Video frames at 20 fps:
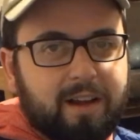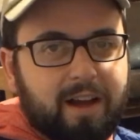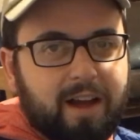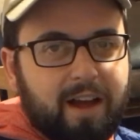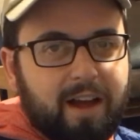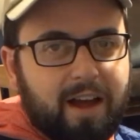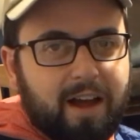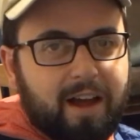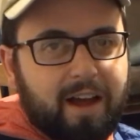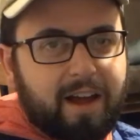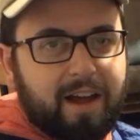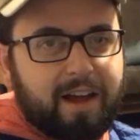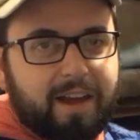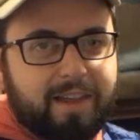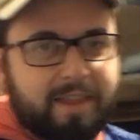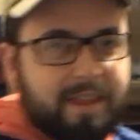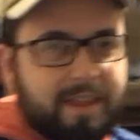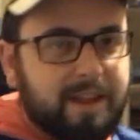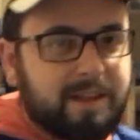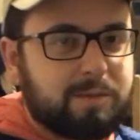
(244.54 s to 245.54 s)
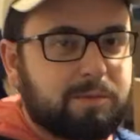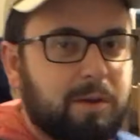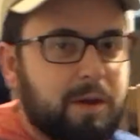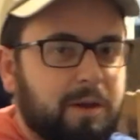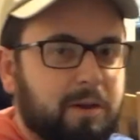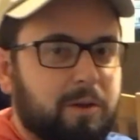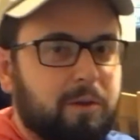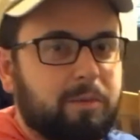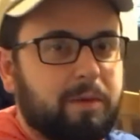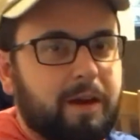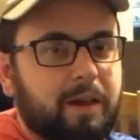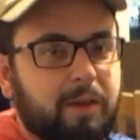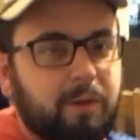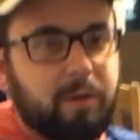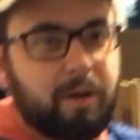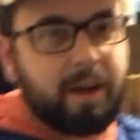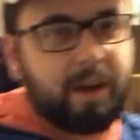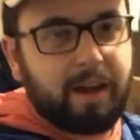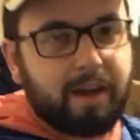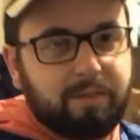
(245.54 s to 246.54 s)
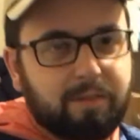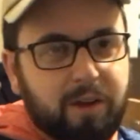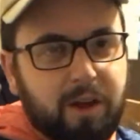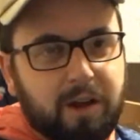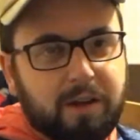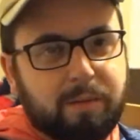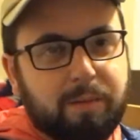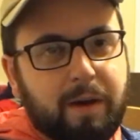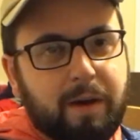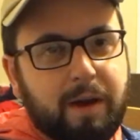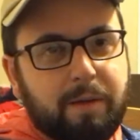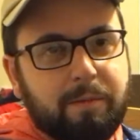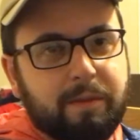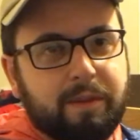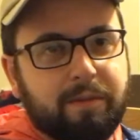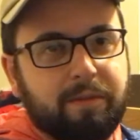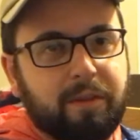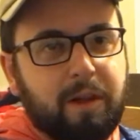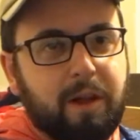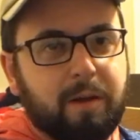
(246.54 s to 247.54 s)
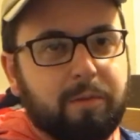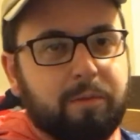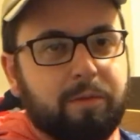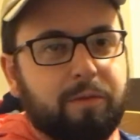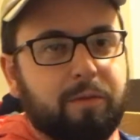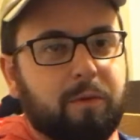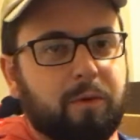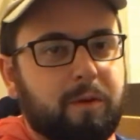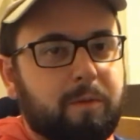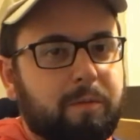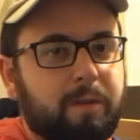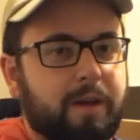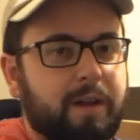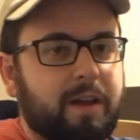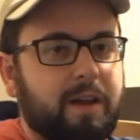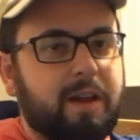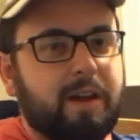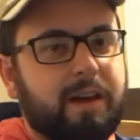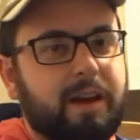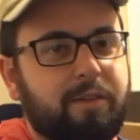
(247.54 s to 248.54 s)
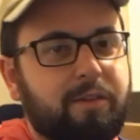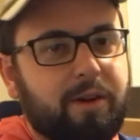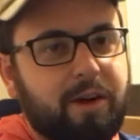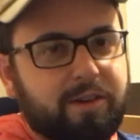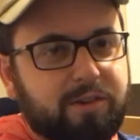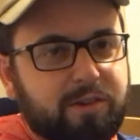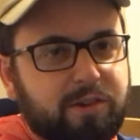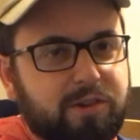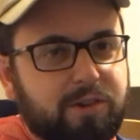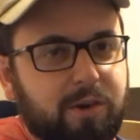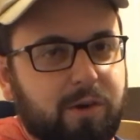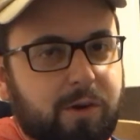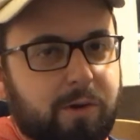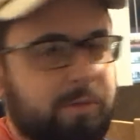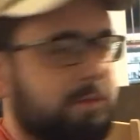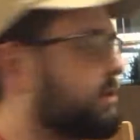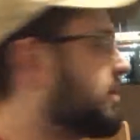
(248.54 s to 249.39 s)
Hi, that's Michael, by the way. I've talked about him in the vlog before, but never actually shown him.